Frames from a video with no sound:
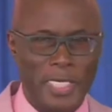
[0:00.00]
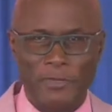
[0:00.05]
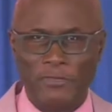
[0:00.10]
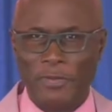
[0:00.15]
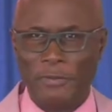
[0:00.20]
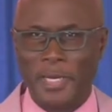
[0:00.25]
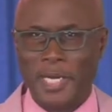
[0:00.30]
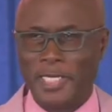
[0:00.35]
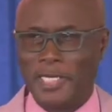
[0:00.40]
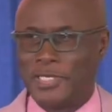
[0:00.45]
Come on,
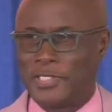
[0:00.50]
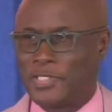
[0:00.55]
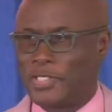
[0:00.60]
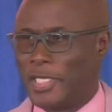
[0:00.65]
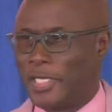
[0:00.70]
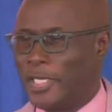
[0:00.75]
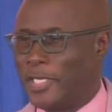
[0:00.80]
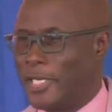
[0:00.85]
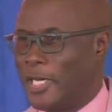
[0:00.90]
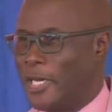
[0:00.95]
everybody,
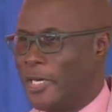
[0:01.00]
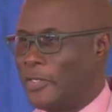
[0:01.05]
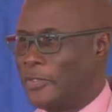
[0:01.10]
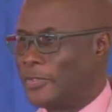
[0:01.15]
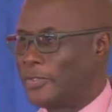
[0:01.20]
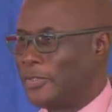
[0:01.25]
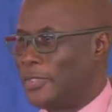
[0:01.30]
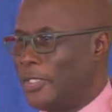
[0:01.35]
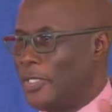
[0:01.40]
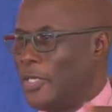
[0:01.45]
sing it out.
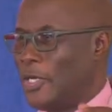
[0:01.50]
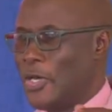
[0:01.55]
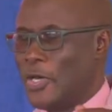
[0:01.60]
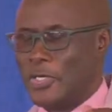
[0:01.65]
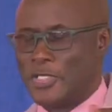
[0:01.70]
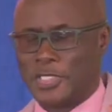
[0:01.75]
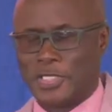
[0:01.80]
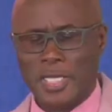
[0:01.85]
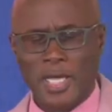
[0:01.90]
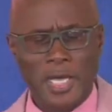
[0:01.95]

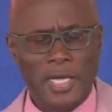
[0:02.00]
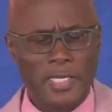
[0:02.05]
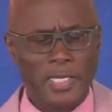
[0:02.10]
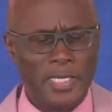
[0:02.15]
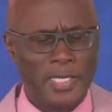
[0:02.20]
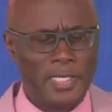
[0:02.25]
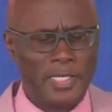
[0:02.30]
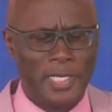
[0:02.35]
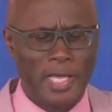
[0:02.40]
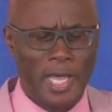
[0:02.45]

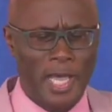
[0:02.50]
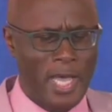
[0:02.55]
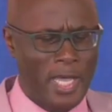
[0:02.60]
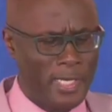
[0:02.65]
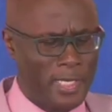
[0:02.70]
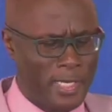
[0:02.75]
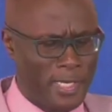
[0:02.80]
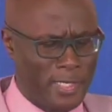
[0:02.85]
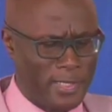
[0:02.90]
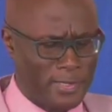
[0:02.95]
Hosanna in the
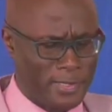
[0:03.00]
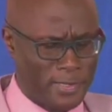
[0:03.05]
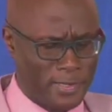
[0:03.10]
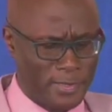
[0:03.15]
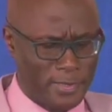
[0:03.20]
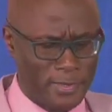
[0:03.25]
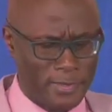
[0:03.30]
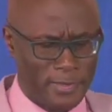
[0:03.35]
highest.